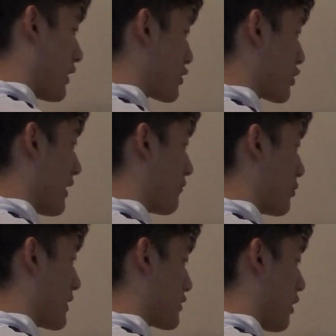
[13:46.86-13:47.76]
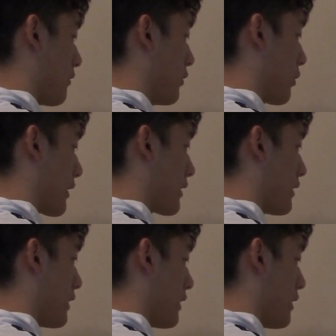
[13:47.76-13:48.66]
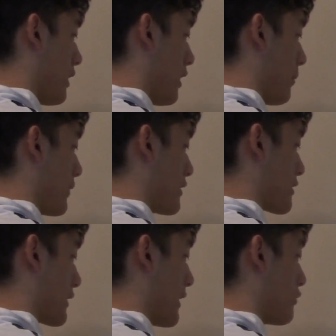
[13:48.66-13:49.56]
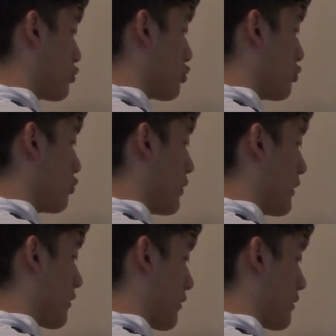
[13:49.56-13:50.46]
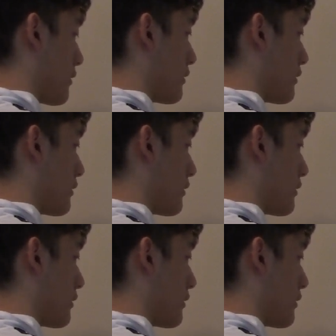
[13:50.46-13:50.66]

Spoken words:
shouldn't have erased all of the work, but it's again 2 error